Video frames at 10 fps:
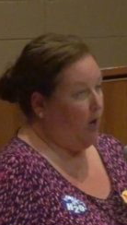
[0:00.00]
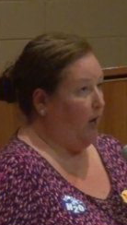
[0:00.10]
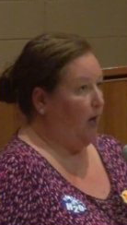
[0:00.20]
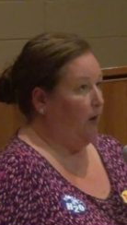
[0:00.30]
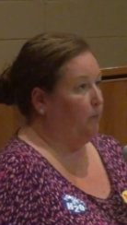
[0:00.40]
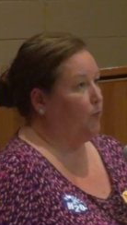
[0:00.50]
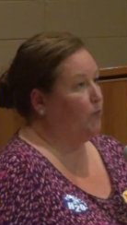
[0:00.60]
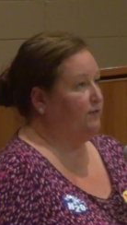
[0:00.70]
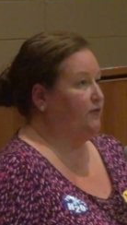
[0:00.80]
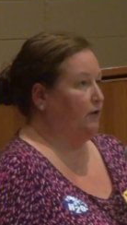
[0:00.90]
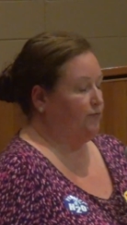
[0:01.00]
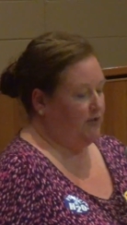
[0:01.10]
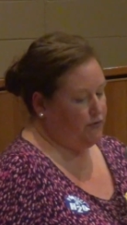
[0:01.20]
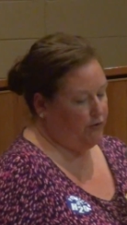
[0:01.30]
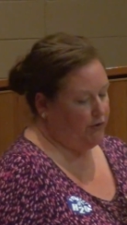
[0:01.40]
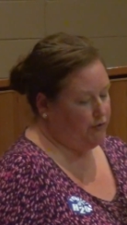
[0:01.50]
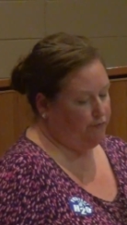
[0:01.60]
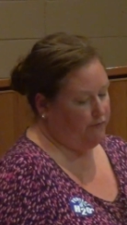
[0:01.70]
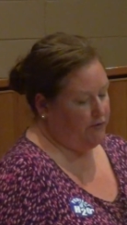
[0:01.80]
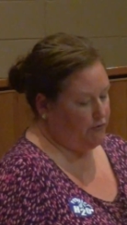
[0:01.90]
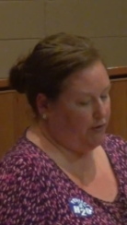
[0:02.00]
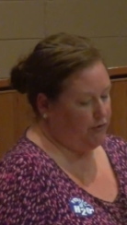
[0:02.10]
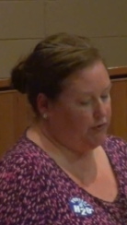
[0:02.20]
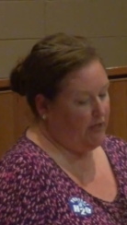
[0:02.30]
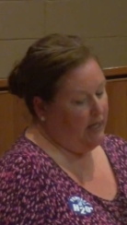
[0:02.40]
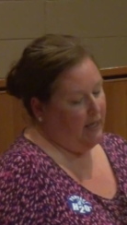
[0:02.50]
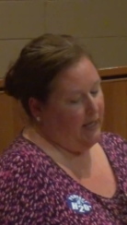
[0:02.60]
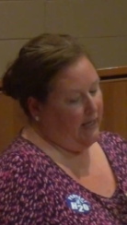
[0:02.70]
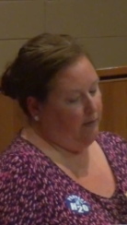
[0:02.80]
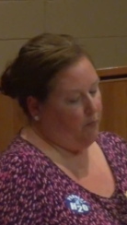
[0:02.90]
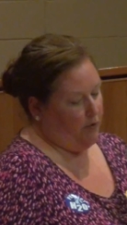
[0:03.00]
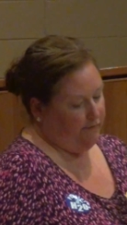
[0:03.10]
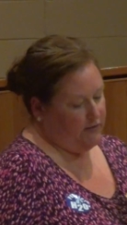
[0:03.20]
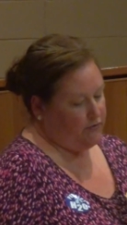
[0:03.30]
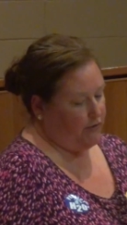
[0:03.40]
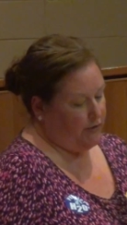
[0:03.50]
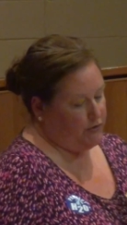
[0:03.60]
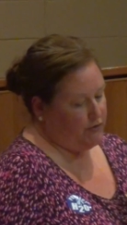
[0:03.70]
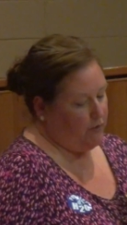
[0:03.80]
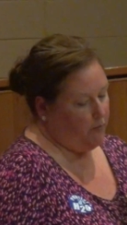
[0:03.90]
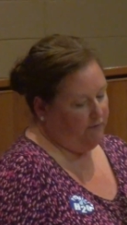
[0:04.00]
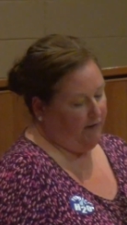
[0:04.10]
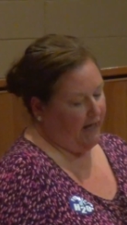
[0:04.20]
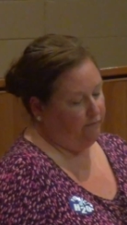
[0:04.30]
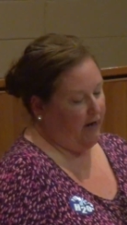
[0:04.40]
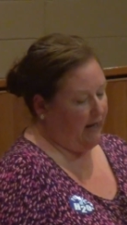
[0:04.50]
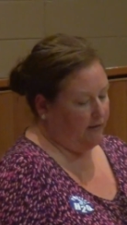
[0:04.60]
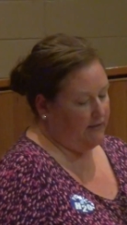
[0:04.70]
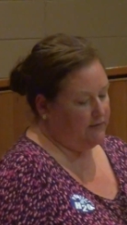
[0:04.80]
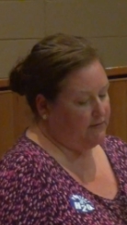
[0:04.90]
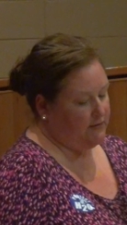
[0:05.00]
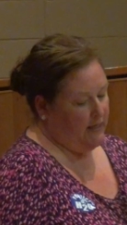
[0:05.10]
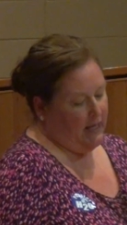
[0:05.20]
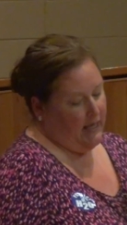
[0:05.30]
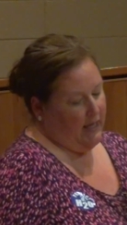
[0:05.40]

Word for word: Um, we've done research, research, and more research. We've had rallies,